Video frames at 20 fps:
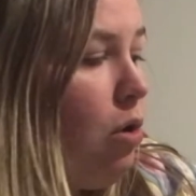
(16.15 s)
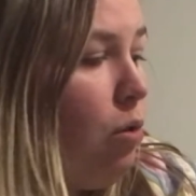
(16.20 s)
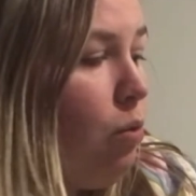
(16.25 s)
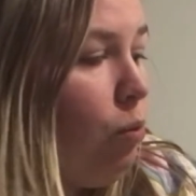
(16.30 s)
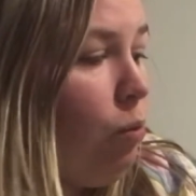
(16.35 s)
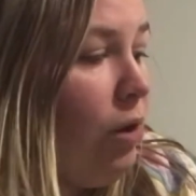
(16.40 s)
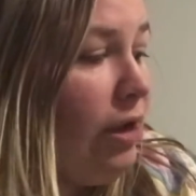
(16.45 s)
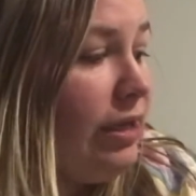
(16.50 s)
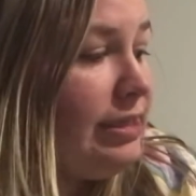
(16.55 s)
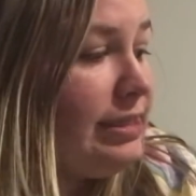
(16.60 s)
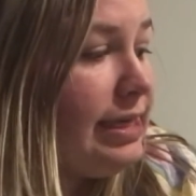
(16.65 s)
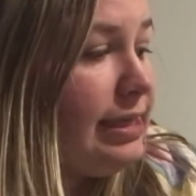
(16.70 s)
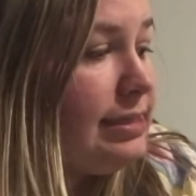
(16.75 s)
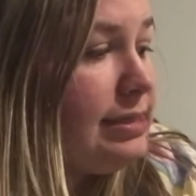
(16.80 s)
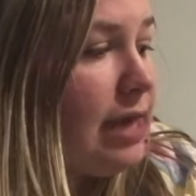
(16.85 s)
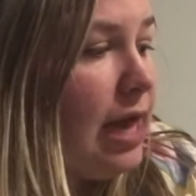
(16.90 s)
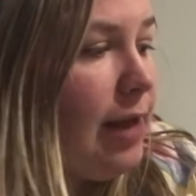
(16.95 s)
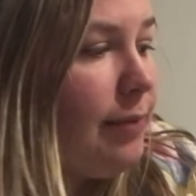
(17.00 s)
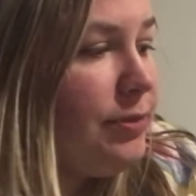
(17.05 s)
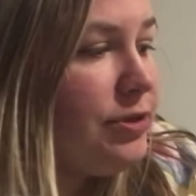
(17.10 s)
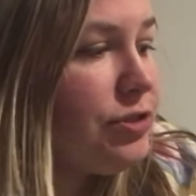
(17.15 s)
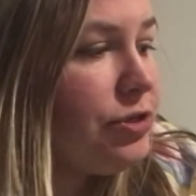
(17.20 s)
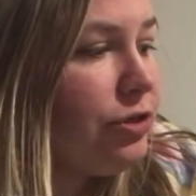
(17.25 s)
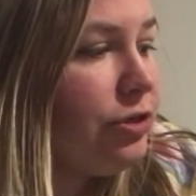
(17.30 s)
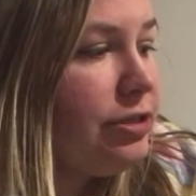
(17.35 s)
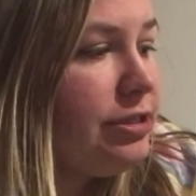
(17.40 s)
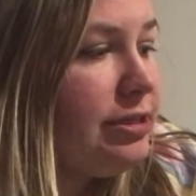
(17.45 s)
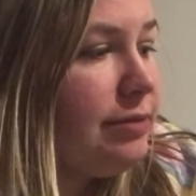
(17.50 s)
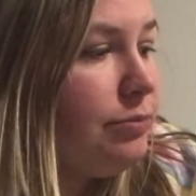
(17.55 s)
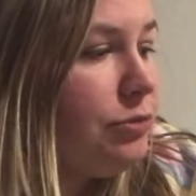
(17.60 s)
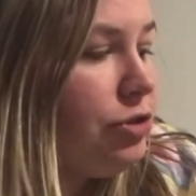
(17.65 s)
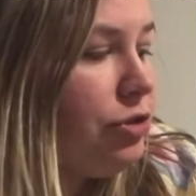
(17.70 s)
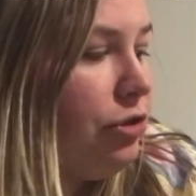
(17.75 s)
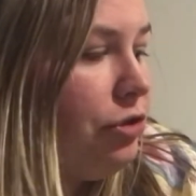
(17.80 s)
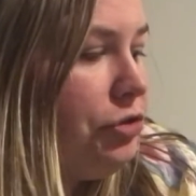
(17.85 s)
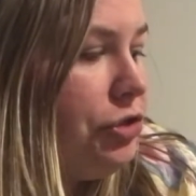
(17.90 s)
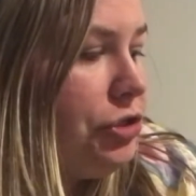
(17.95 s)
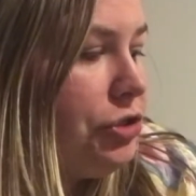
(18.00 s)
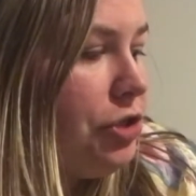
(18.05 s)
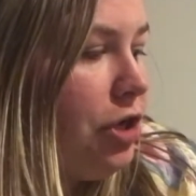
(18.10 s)
One day, Thomas heard some
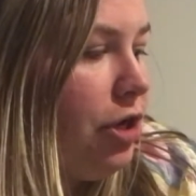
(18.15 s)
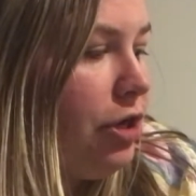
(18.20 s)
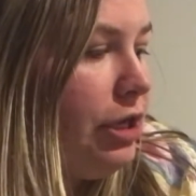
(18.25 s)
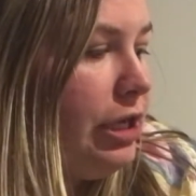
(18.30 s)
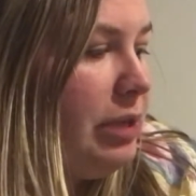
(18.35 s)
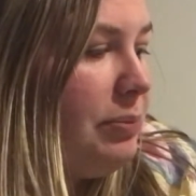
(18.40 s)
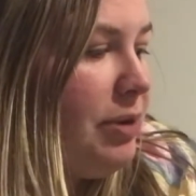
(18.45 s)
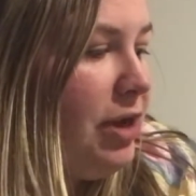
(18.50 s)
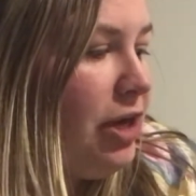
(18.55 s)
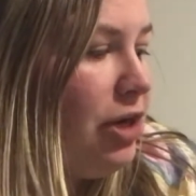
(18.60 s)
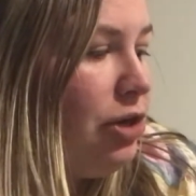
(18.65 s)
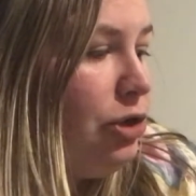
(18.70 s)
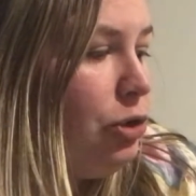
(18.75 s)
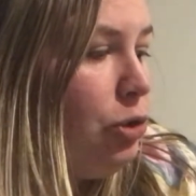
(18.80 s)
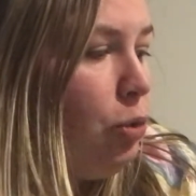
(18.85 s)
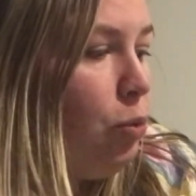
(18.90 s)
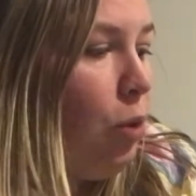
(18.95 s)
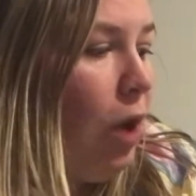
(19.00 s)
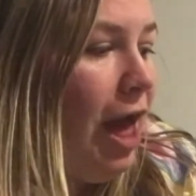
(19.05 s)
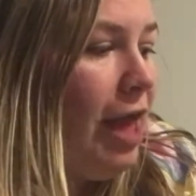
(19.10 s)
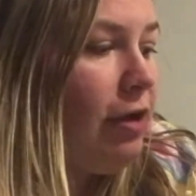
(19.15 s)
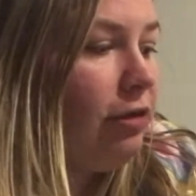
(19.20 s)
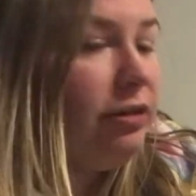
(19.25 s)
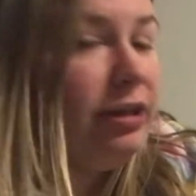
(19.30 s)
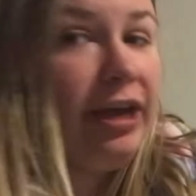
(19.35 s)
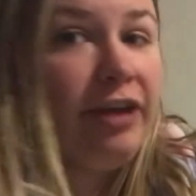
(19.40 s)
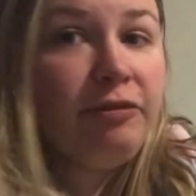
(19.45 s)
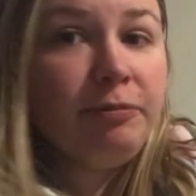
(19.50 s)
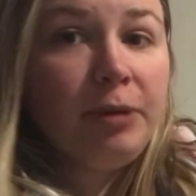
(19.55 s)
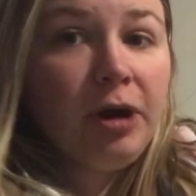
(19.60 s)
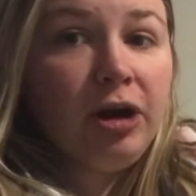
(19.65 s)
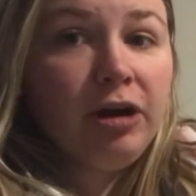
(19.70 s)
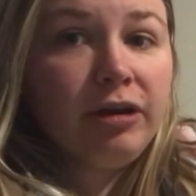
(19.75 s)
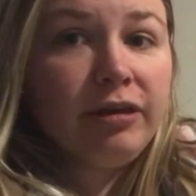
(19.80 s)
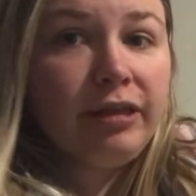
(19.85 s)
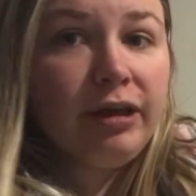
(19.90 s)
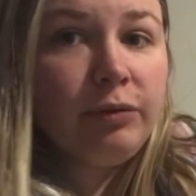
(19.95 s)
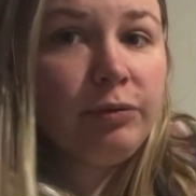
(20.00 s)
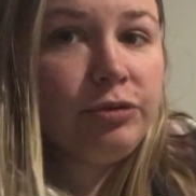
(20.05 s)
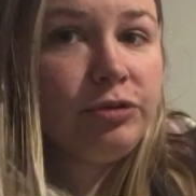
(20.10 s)
children talking about a new wildlife park
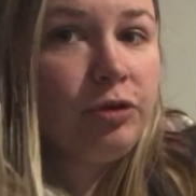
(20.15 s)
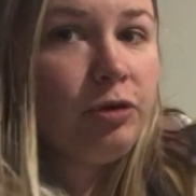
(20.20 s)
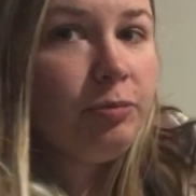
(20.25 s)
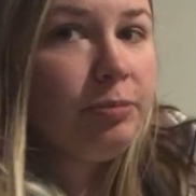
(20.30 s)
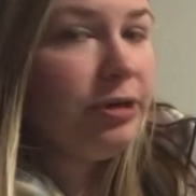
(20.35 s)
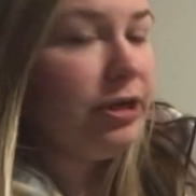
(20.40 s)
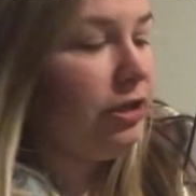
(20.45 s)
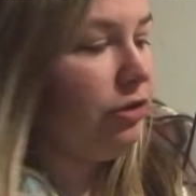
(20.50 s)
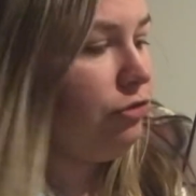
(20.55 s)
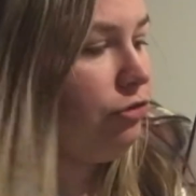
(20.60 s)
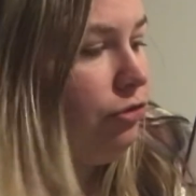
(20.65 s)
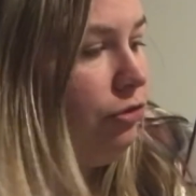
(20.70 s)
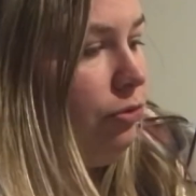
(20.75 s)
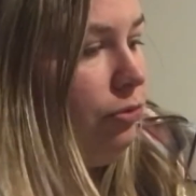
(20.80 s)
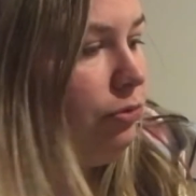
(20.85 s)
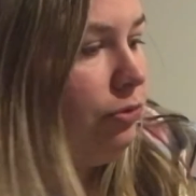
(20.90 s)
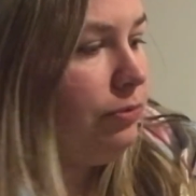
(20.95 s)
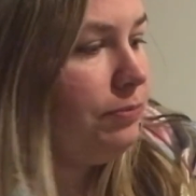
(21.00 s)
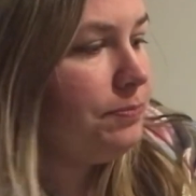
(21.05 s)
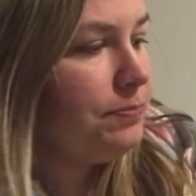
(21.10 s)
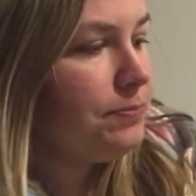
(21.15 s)
that was opening soon.